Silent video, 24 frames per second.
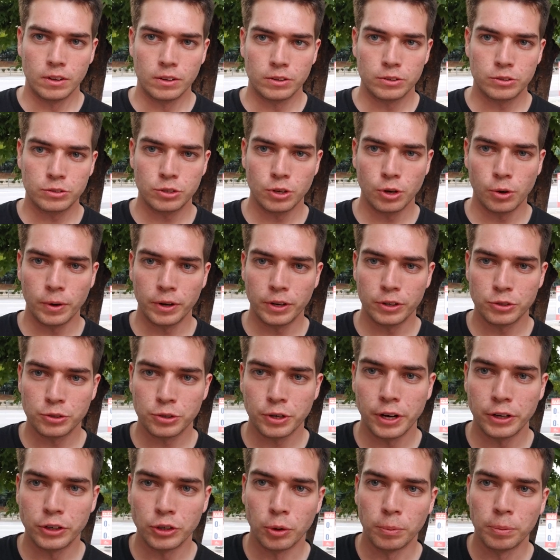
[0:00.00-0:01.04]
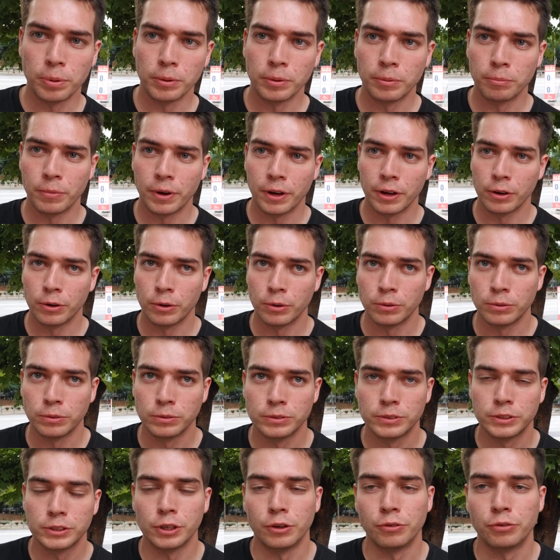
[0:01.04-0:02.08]
So I just tried to open my
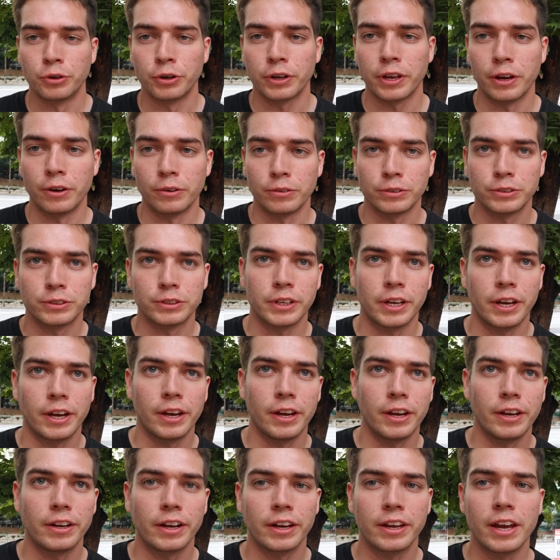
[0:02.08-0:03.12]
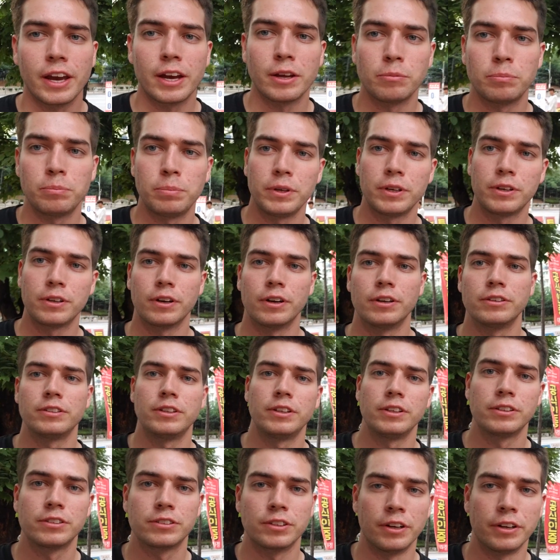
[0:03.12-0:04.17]
own cell phone account and I can't because it
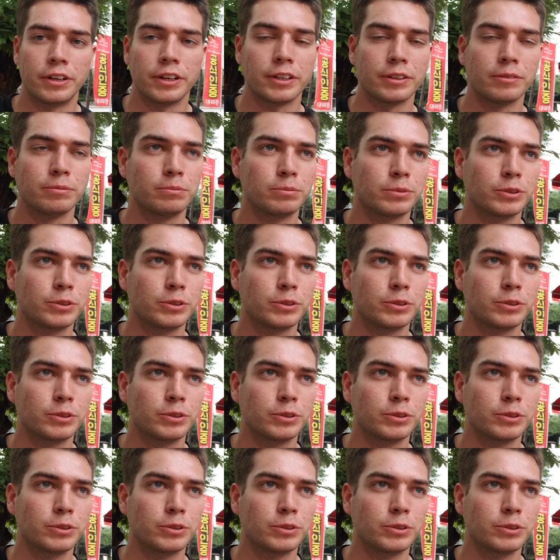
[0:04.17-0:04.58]
is Sunday.